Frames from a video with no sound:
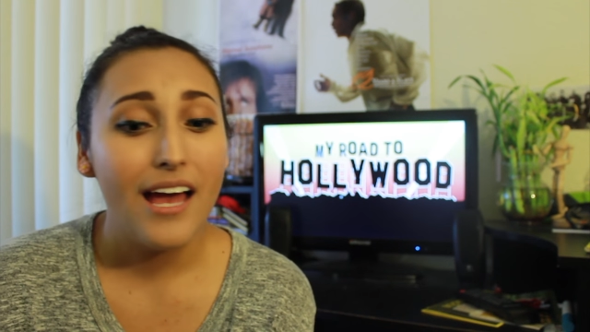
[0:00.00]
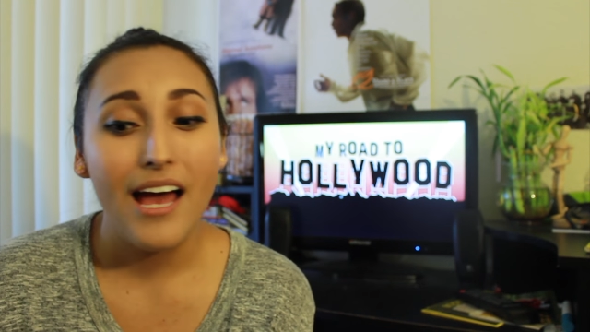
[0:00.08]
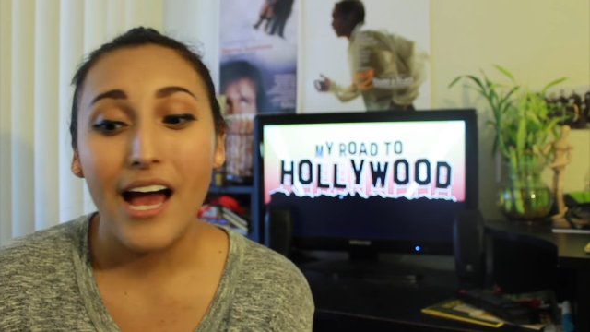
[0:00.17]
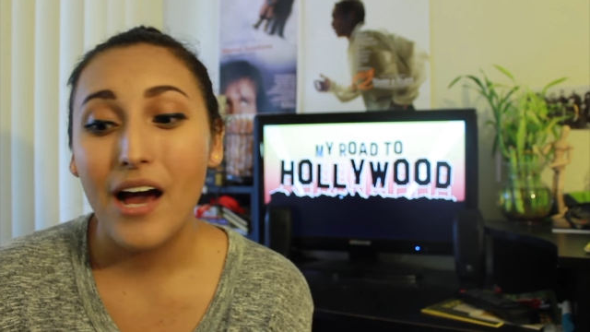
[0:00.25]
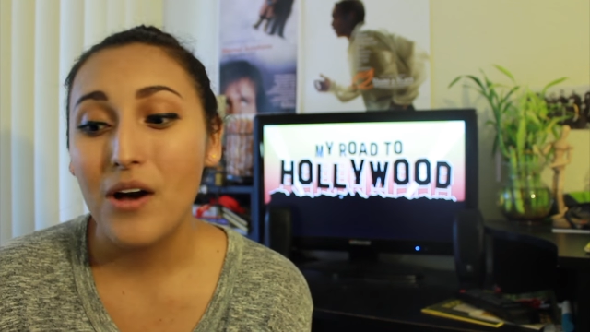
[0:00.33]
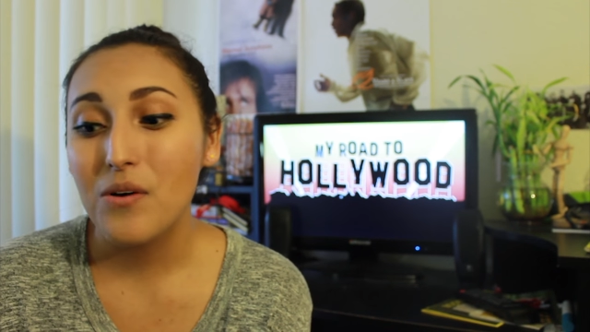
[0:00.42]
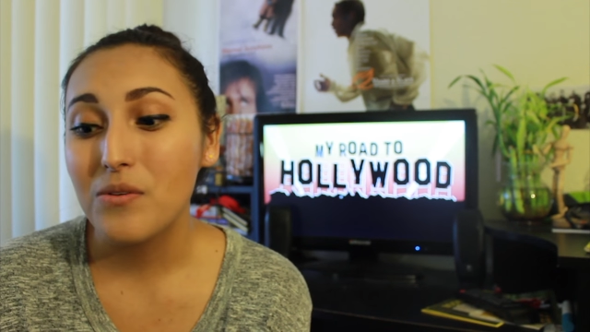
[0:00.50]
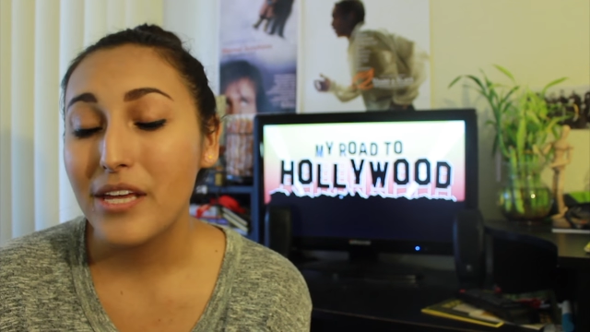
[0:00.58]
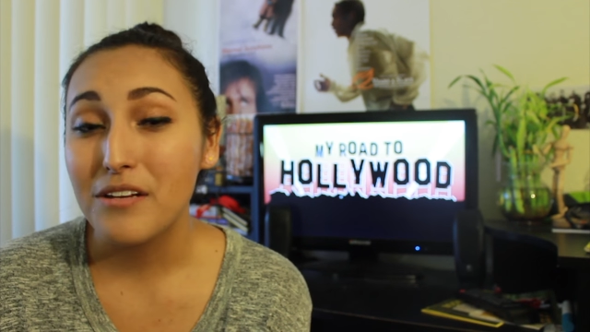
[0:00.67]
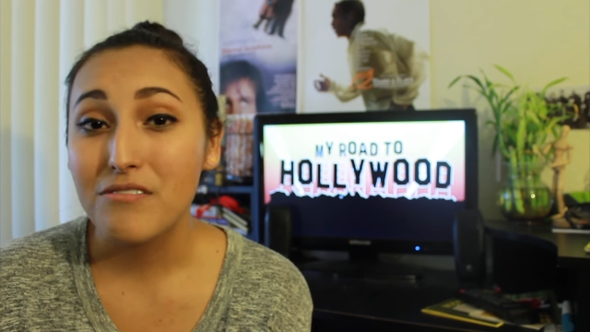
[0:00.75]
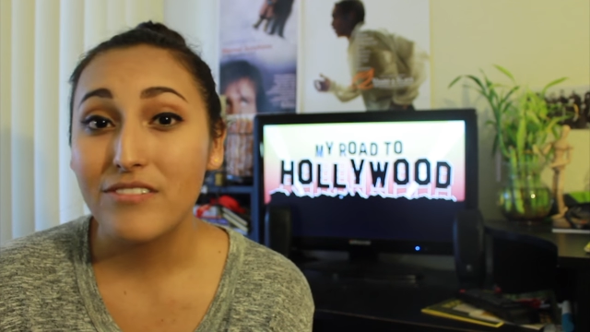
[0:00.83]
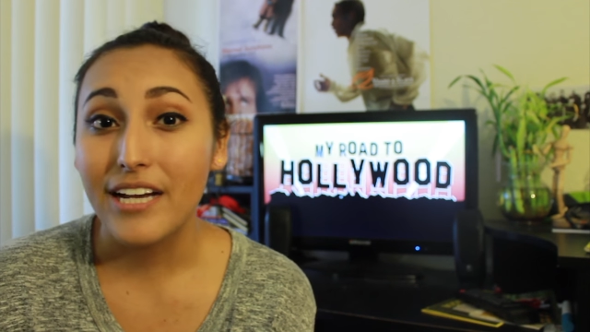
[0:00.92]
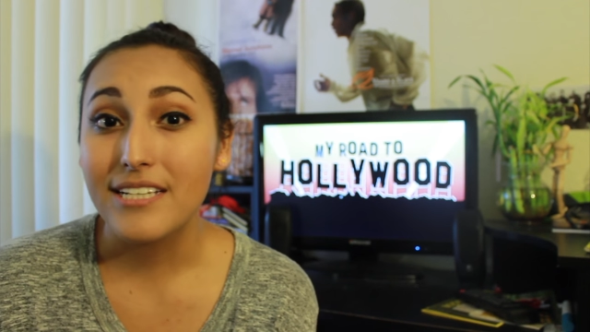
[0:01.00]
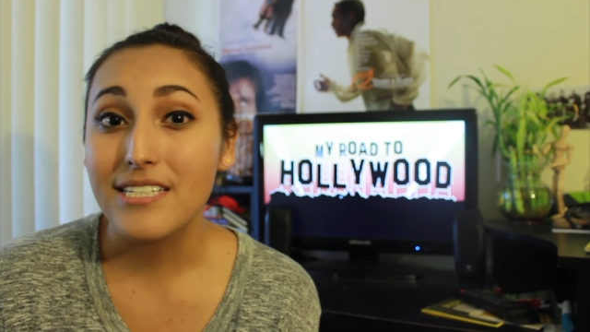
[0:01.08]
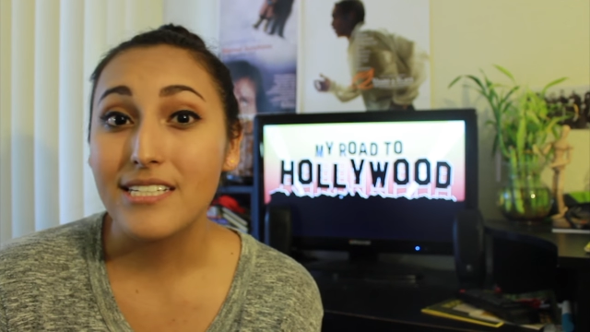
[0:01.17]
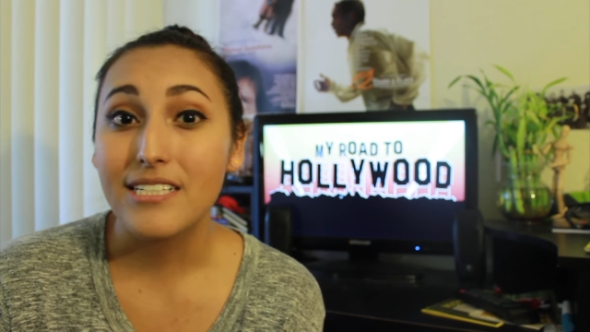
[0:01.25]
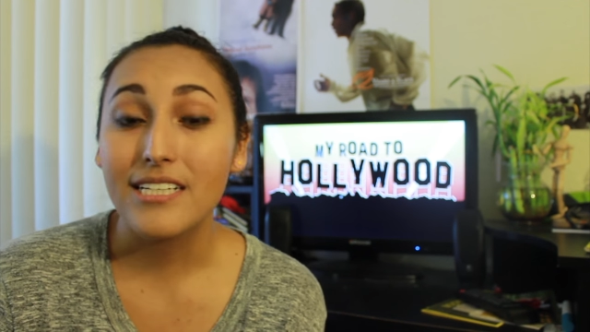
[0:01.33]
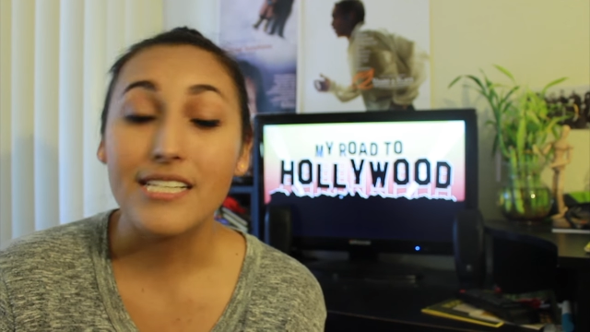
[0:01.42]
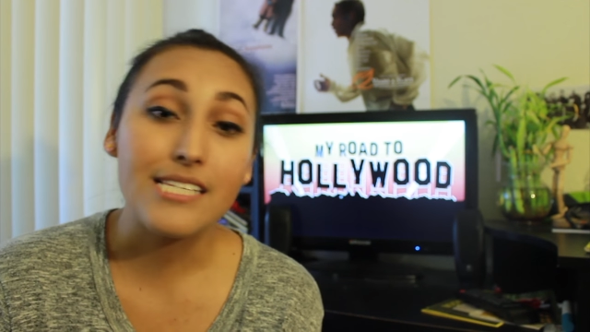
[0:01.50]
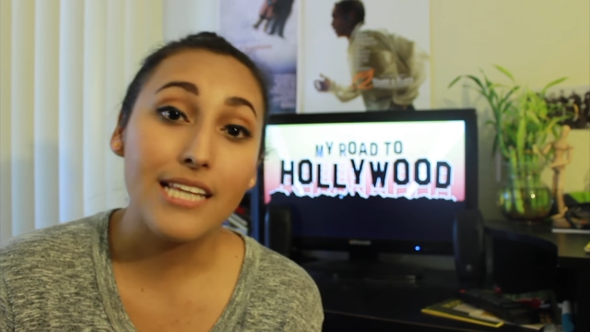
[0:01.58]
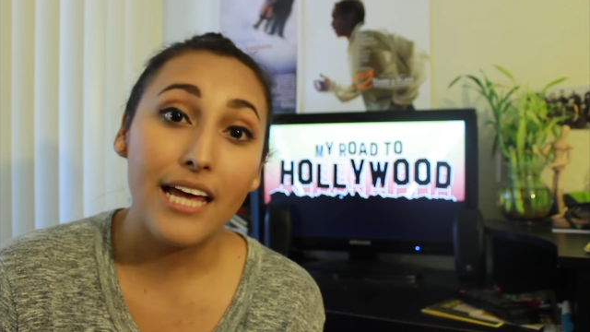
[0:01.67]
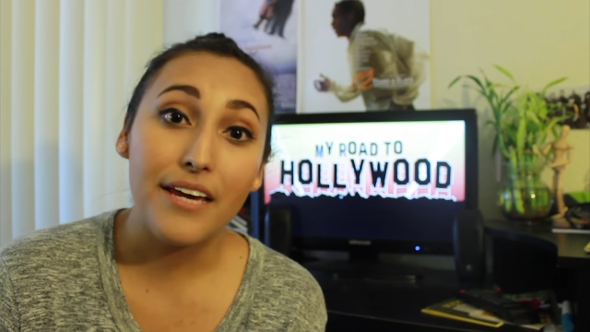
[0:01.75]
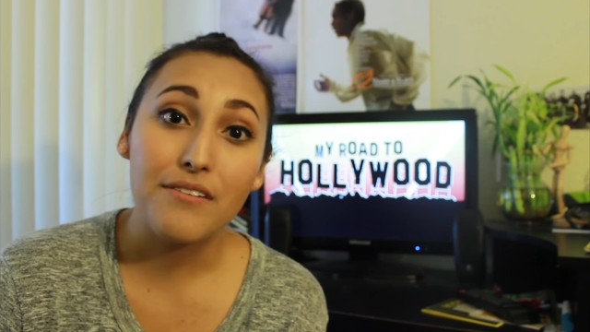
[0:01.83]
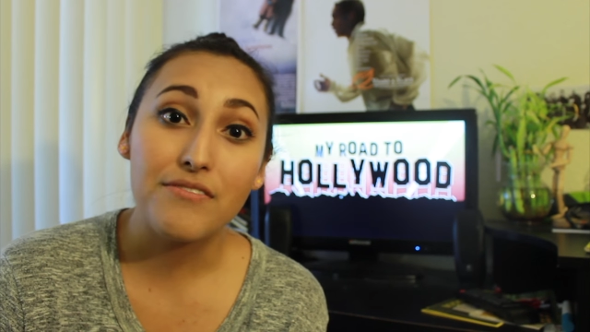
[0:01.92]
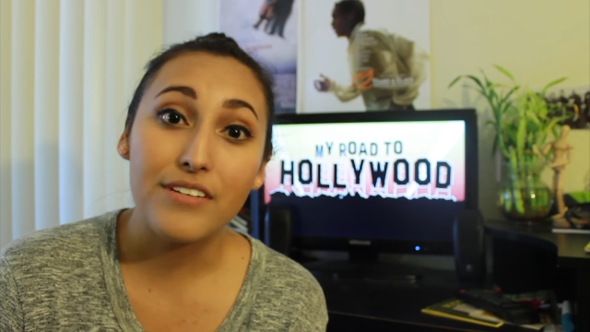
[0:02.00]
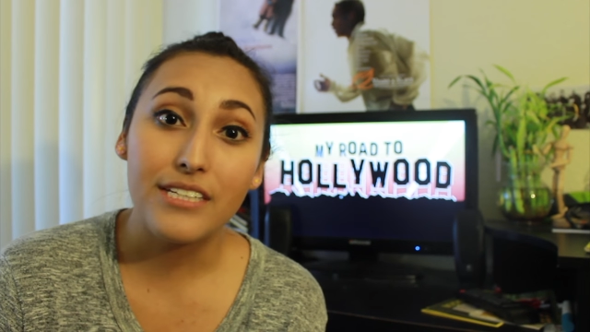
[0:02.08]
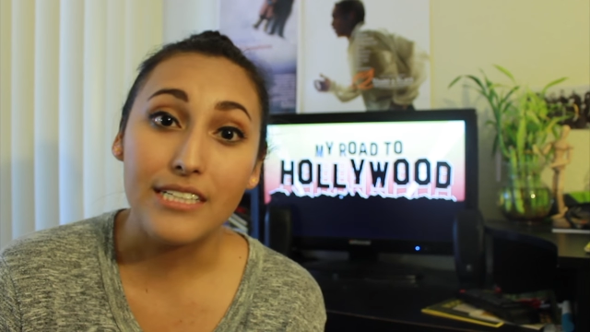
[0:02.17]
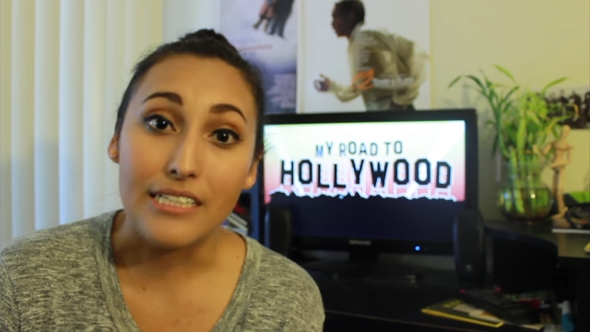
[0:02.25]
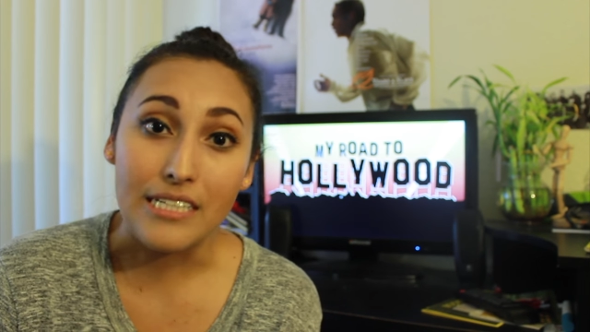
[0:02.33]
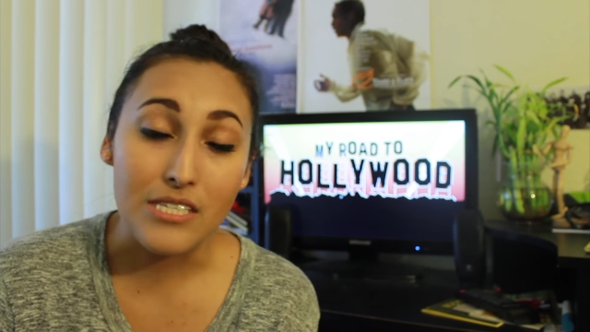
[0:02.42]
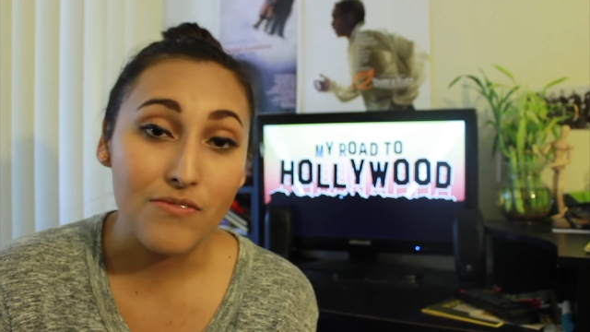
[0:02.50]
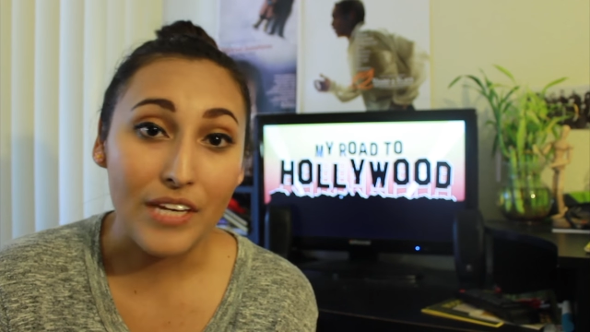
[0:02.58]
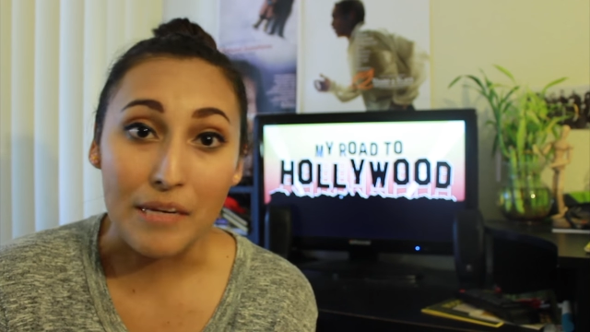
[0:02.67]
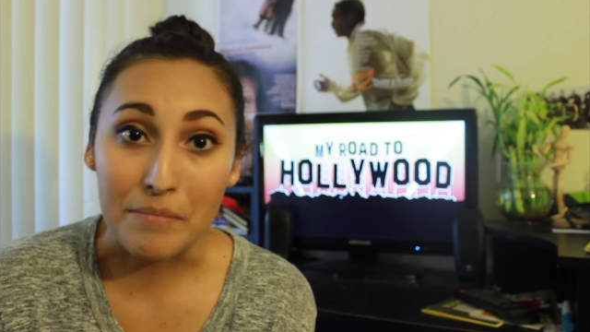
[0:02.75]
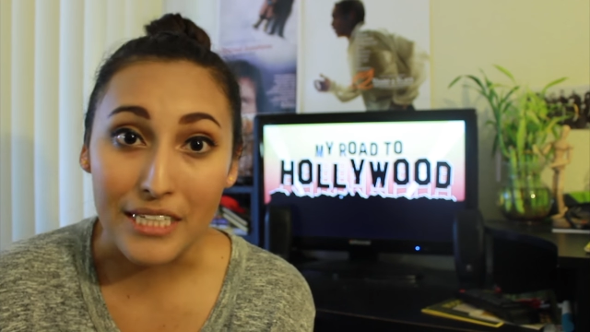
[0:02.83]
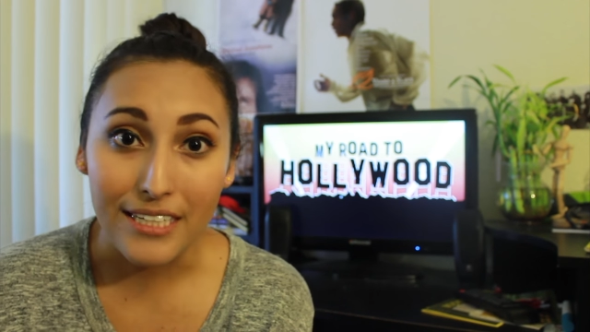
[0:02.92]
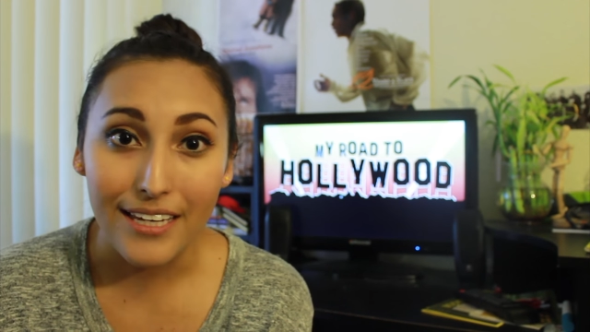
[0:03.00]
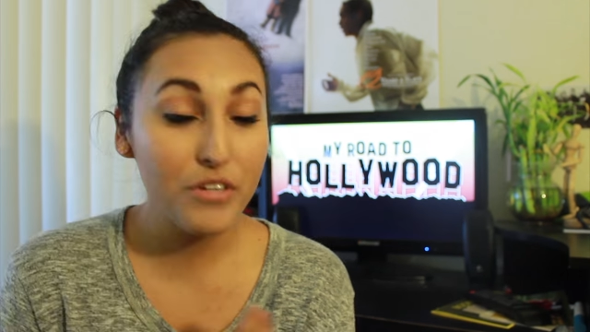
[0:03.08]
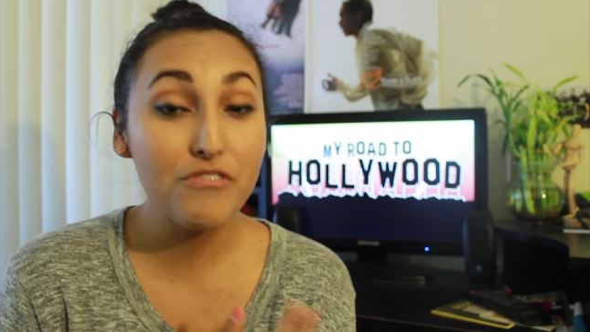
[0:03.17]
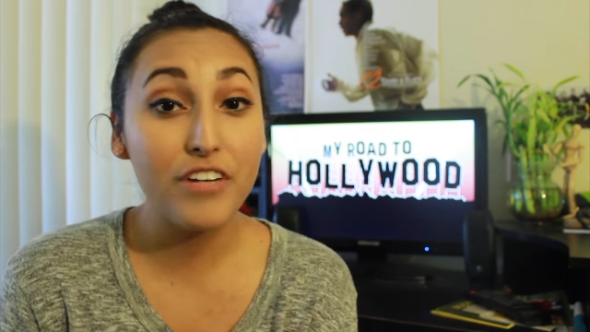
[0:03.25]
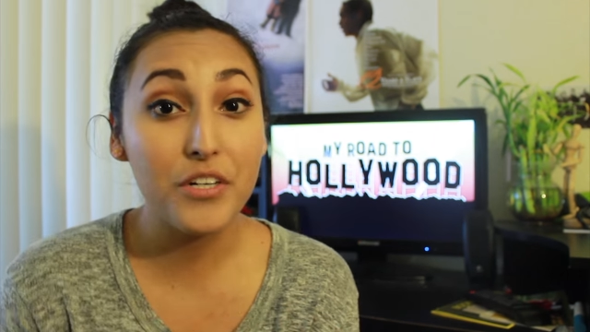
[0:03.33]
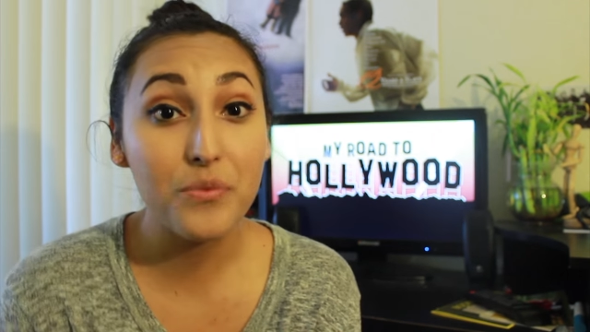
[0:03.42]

how that affected his life and his family. We